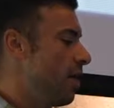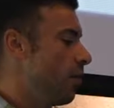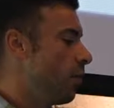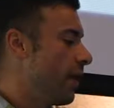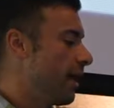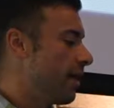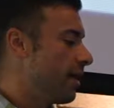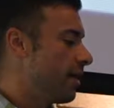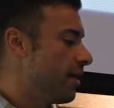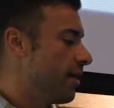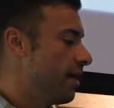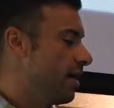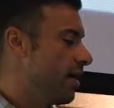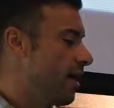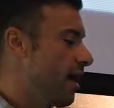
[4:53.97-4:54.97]

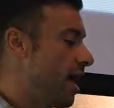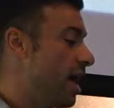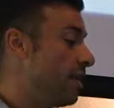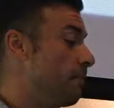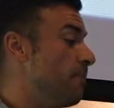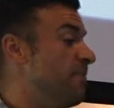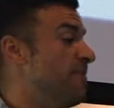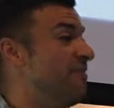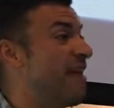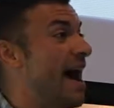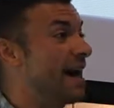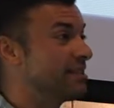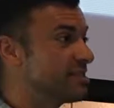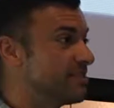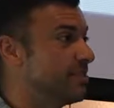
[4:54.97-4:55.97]
where a
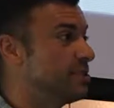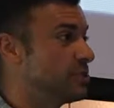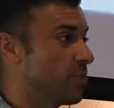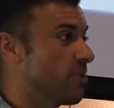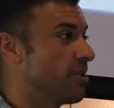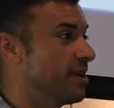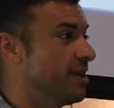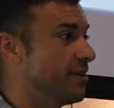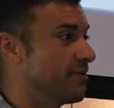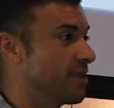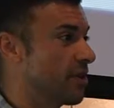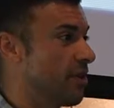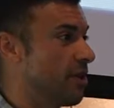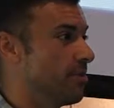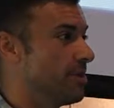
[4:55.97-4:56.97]
vast majority of
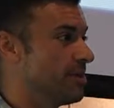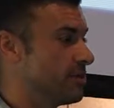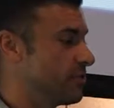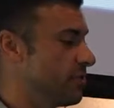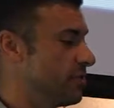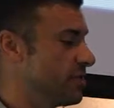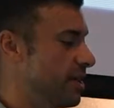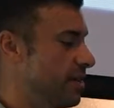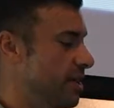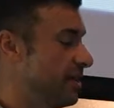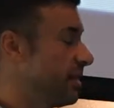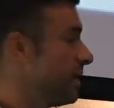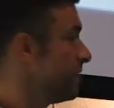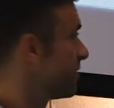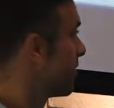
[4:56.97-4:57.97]
the carbon
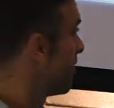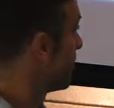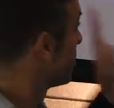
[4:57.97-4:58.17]
associated, and sorry,